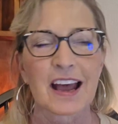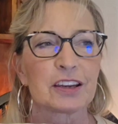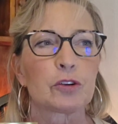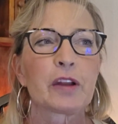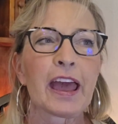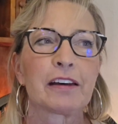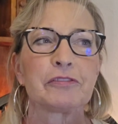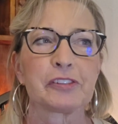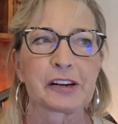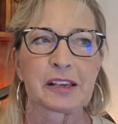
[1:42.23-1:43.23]
I don't have
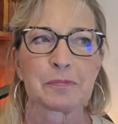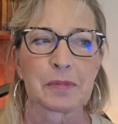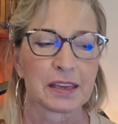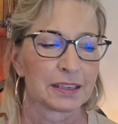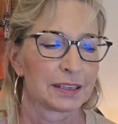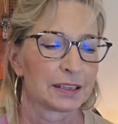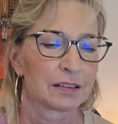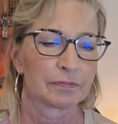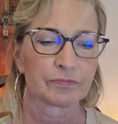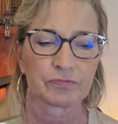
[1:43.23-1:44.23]
very many
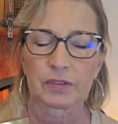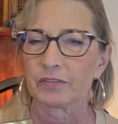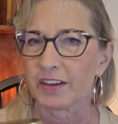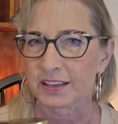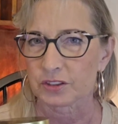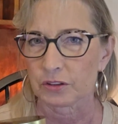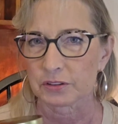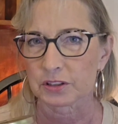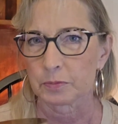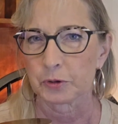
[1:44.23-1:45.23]

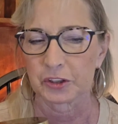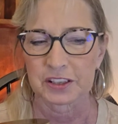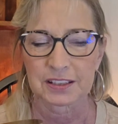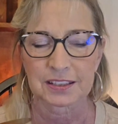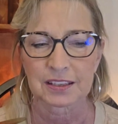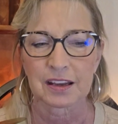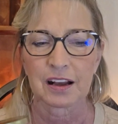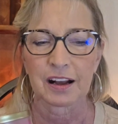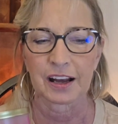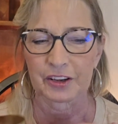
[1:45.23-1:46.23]
vessels to put
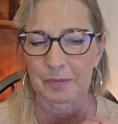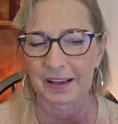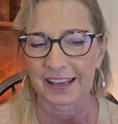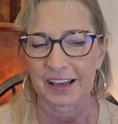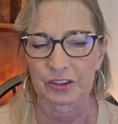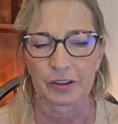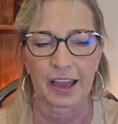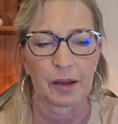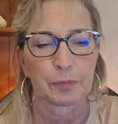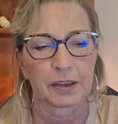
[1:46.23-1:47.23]
under my candle
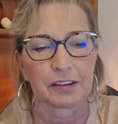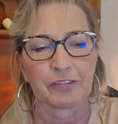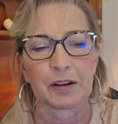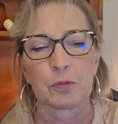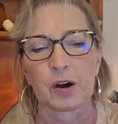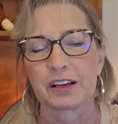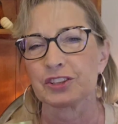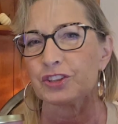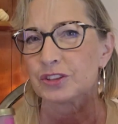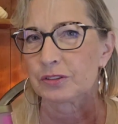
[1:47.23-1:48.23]
lamp if I want to
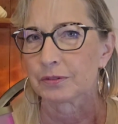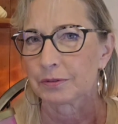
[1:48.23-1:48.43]
just